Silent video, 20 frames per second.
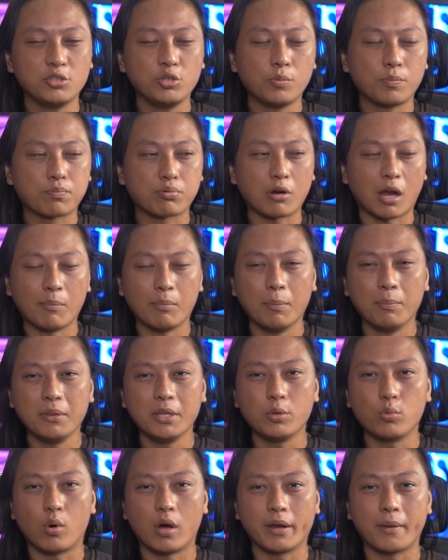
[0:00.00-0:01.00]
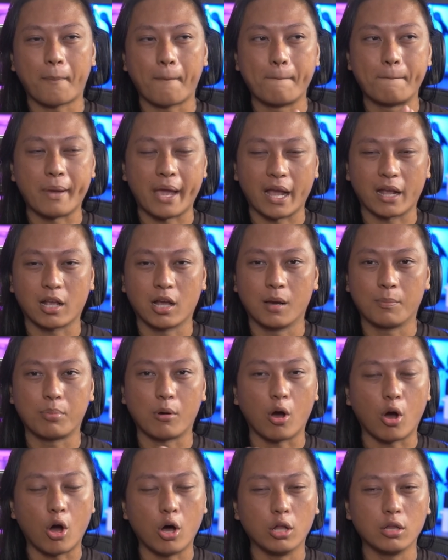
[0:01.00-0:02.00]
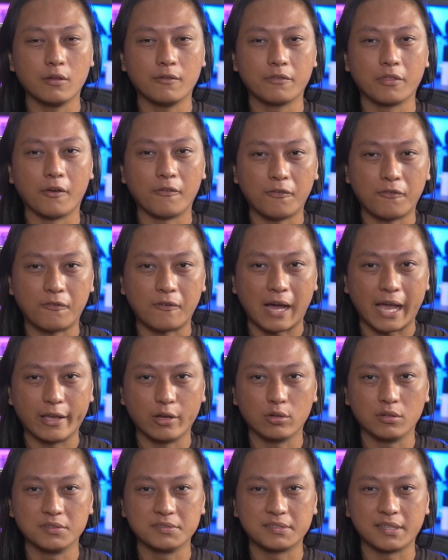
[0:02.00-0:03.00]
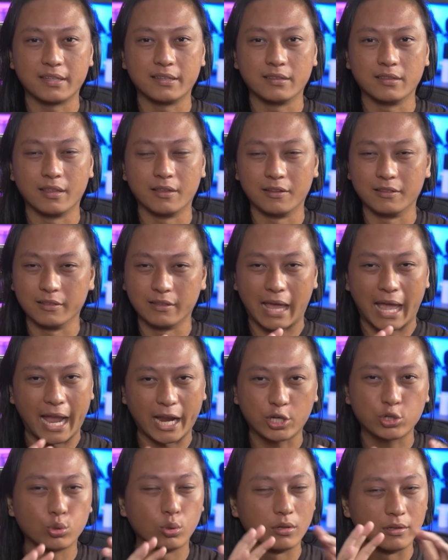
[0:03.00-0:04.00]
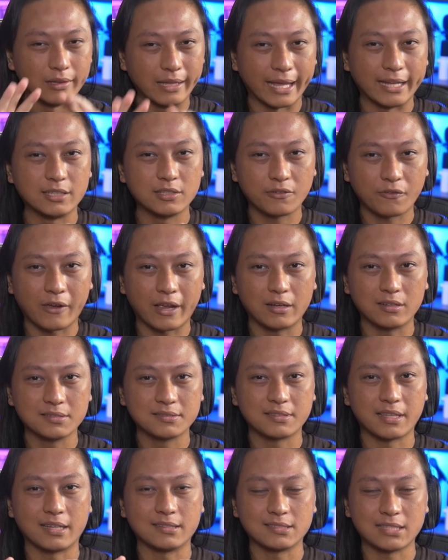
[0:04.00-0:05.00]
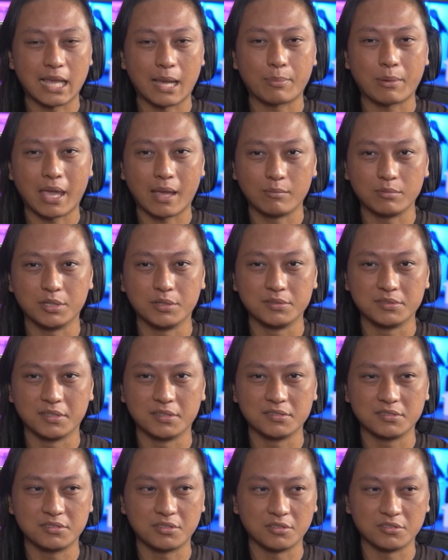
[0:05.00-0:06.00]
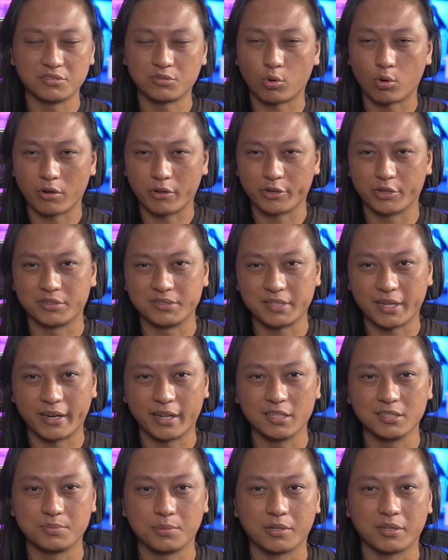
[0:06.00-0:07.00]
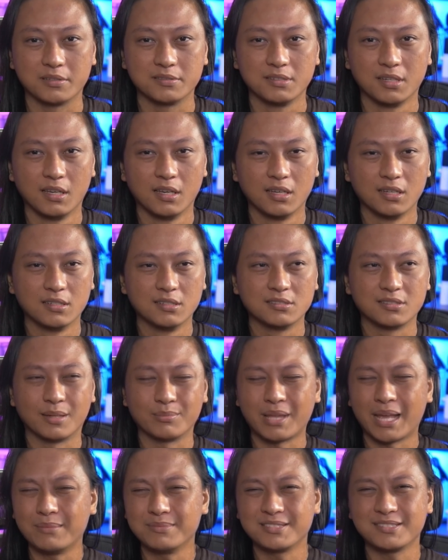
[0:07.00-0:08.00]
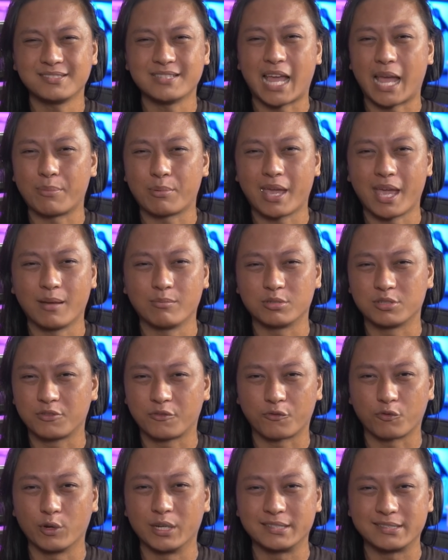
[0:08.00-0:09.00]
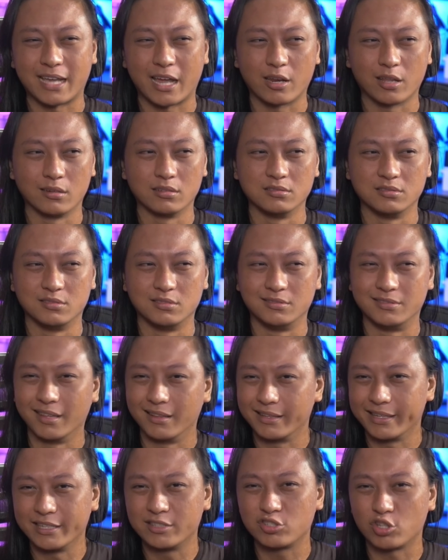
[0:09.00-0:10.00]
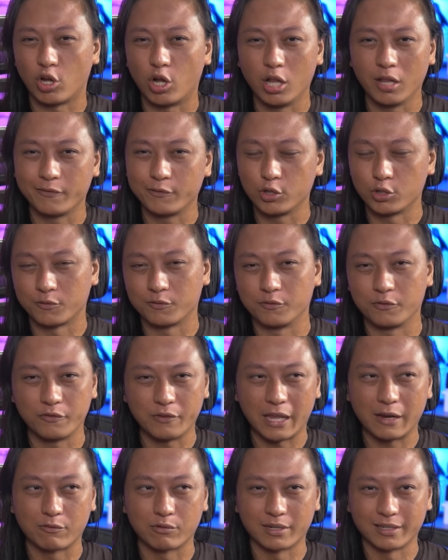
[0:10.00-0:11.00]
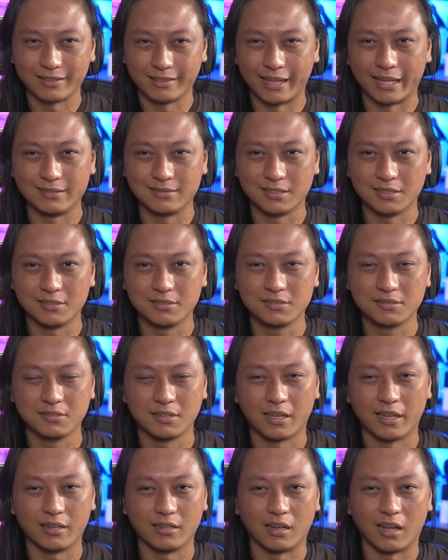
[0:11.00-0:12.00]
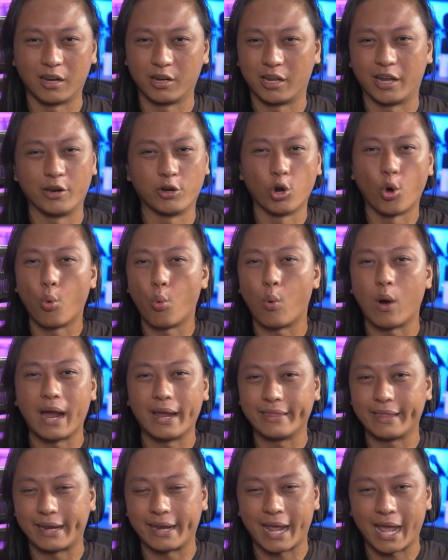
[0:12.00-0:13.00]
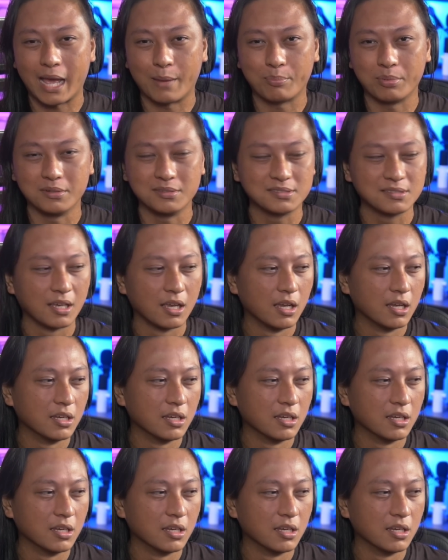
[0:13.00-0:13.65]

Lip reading: you probably want to back up all of the files and the actual lens files that SnapCam uses to store all your settings, because sometimes SnapCam just freaks out and deletes all of your favorited lenses, and I don't know why that happens,